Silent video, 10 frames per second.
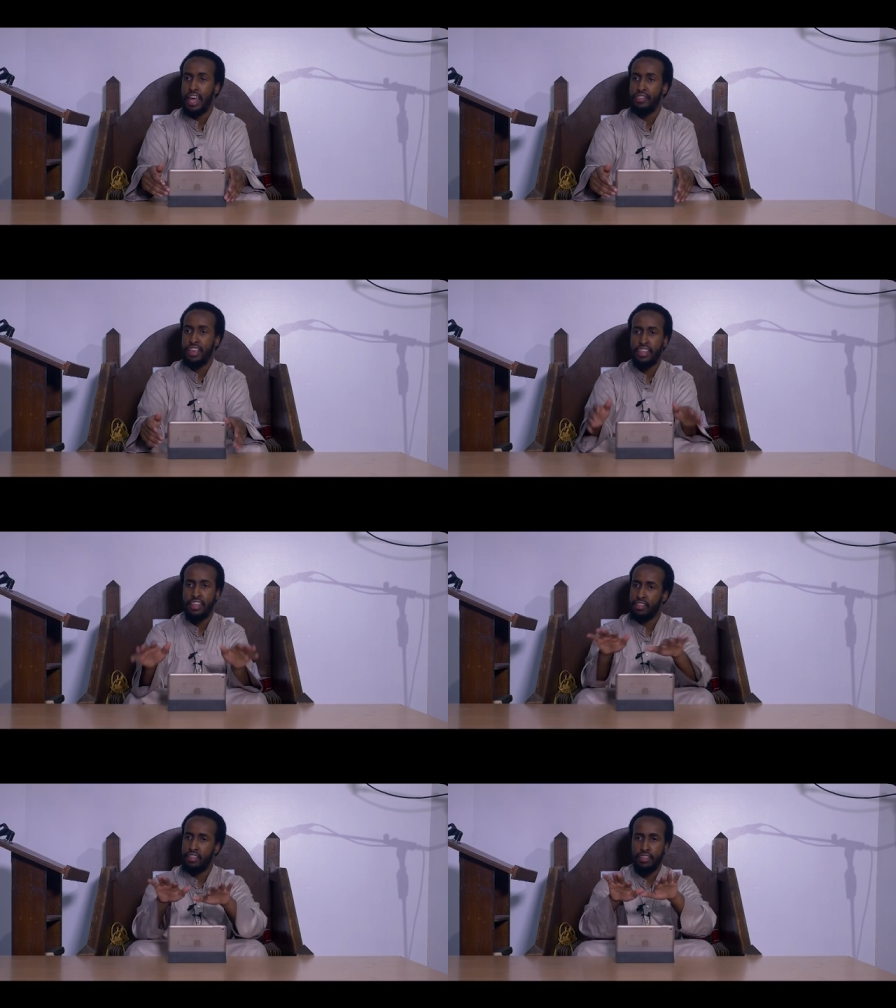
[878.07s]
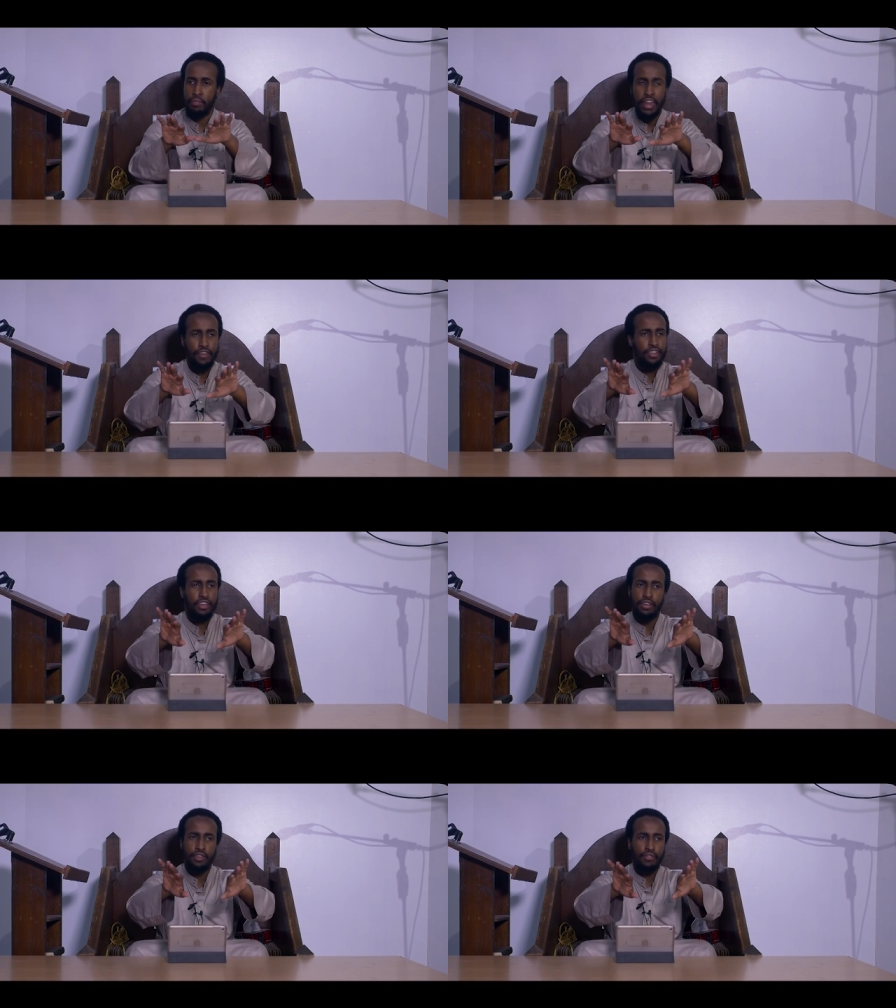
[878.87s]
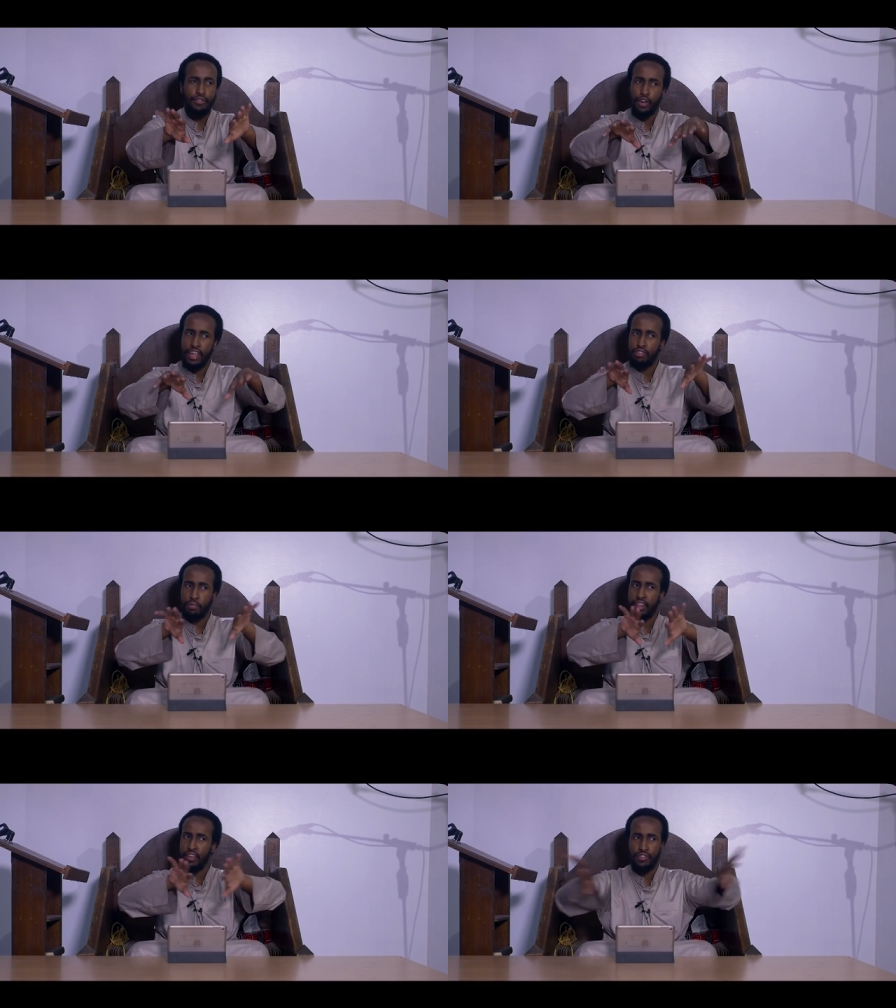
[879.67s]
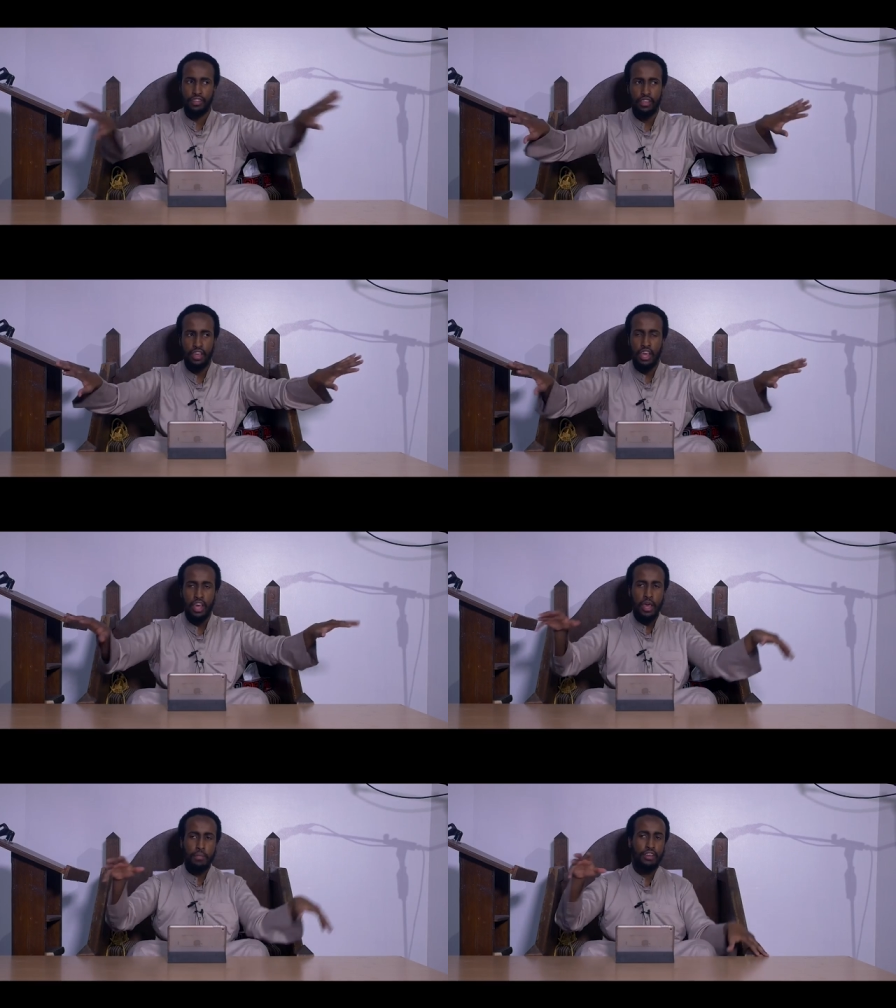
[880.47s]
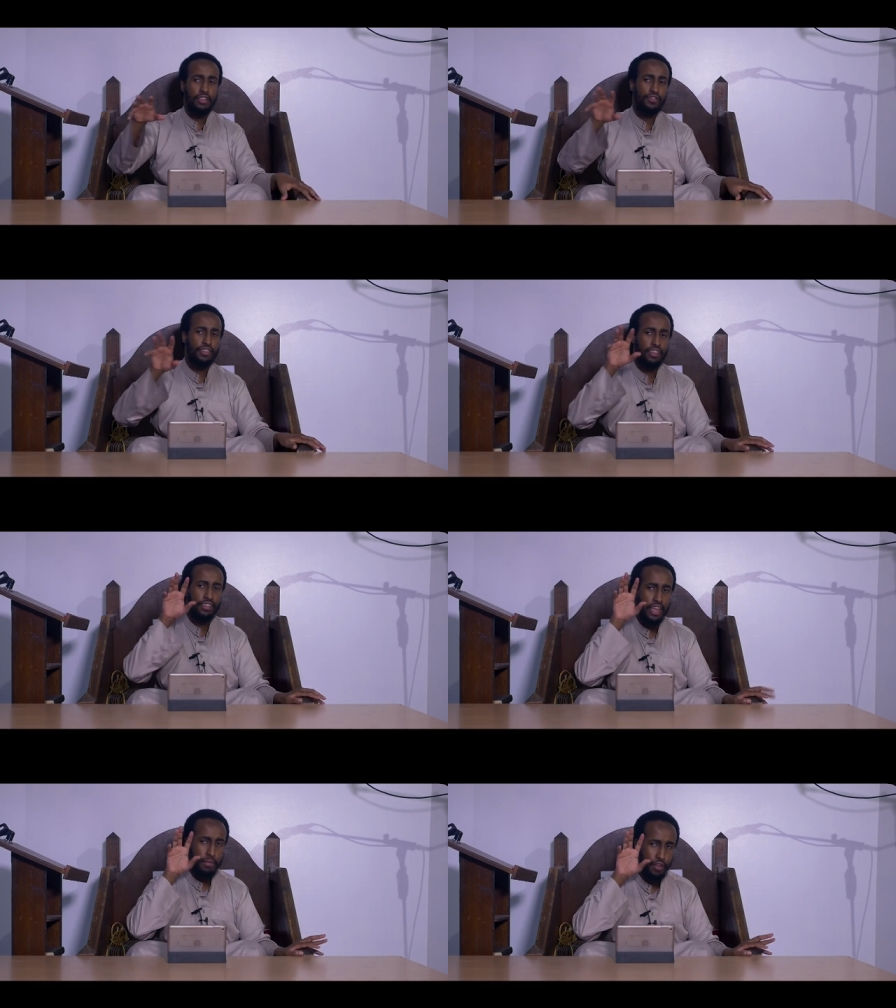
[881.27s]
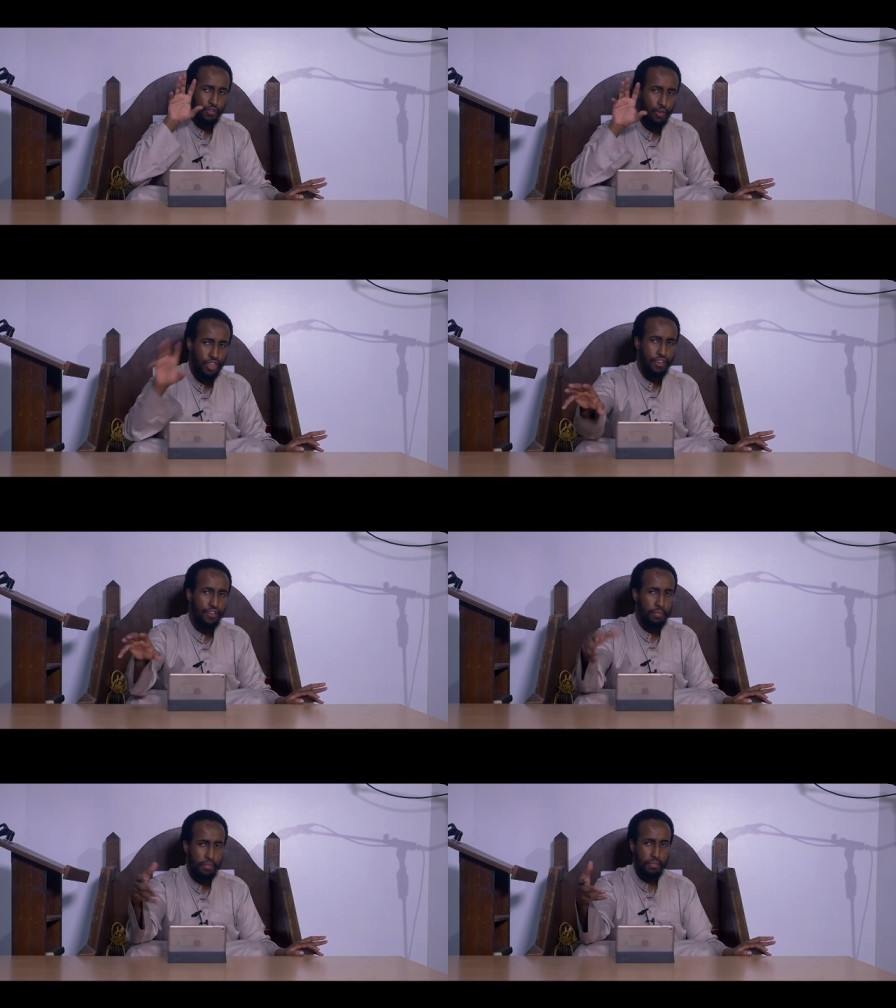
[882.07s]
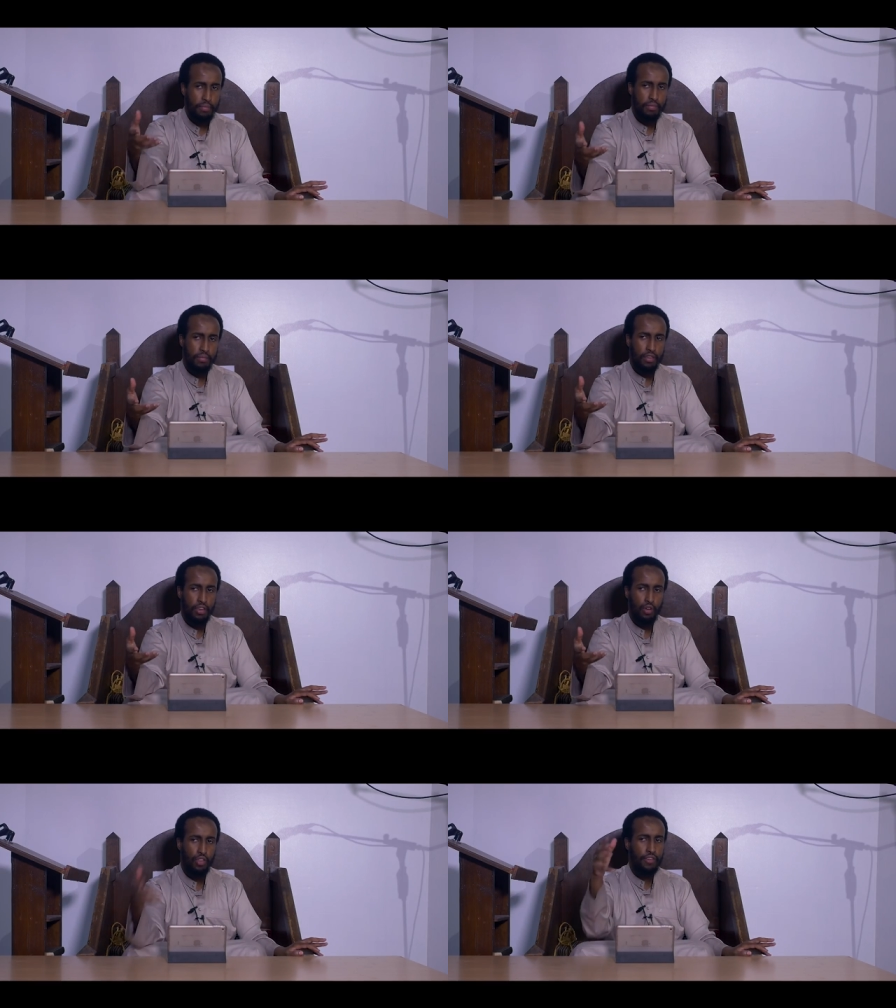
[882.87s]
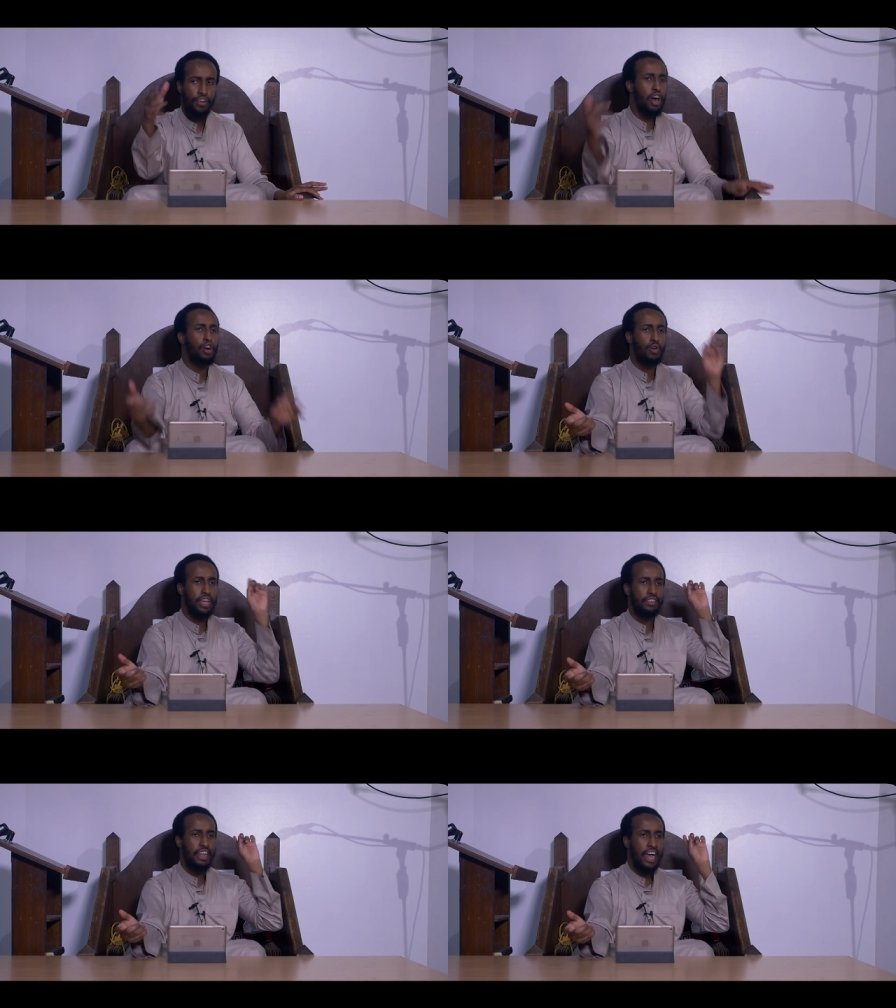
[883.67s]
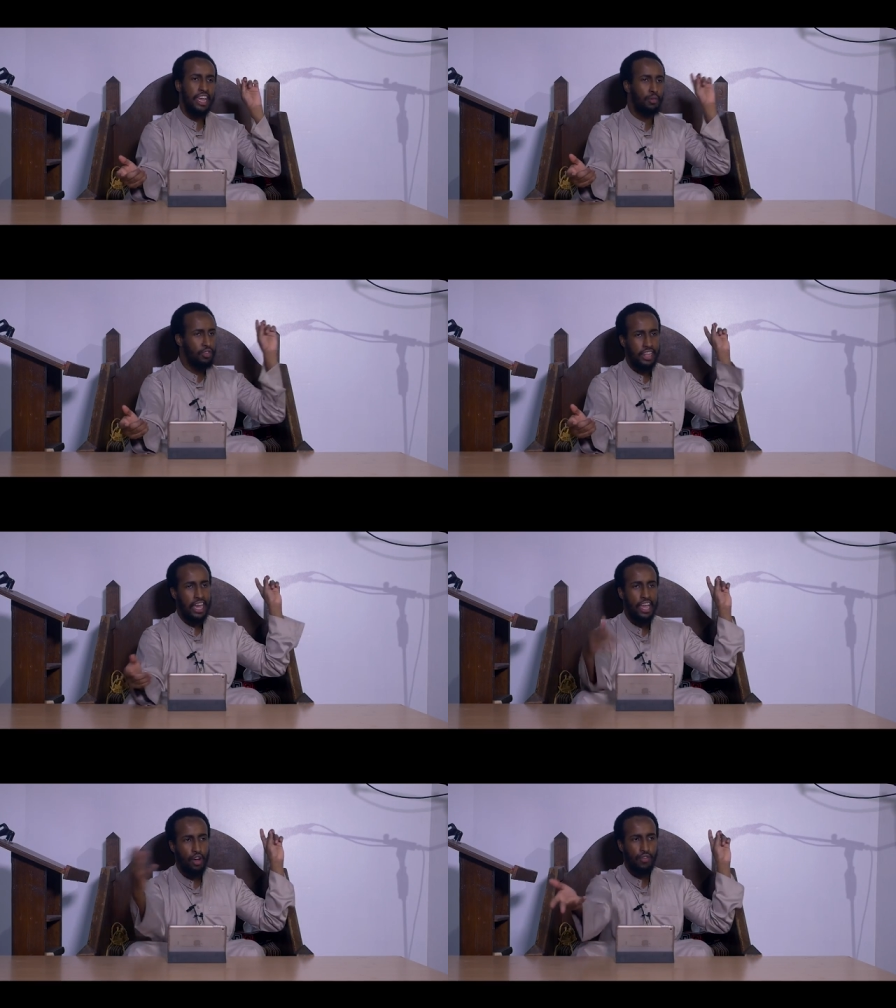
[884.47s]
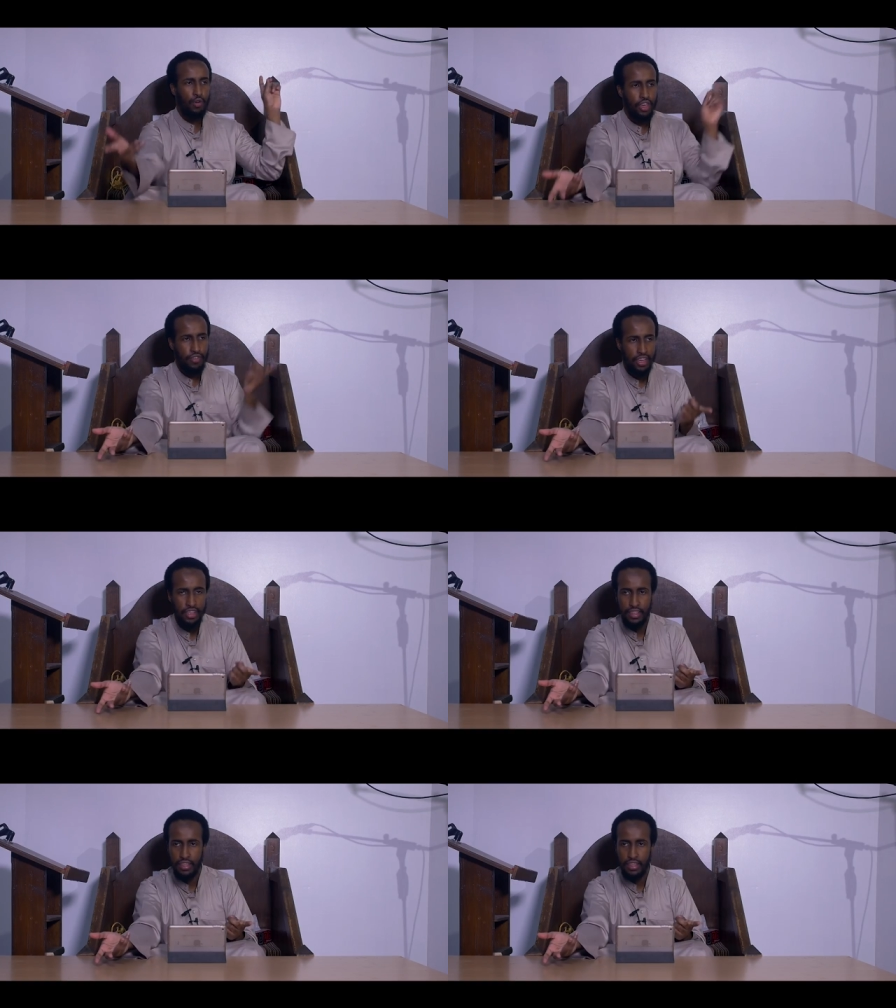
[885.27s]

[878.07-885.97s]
And they say there's a benefit for it to be different. Because if it's the statement of Hudayfa, Hudayfa can't go against an ayah, we'll take the ayah over Hudayfa.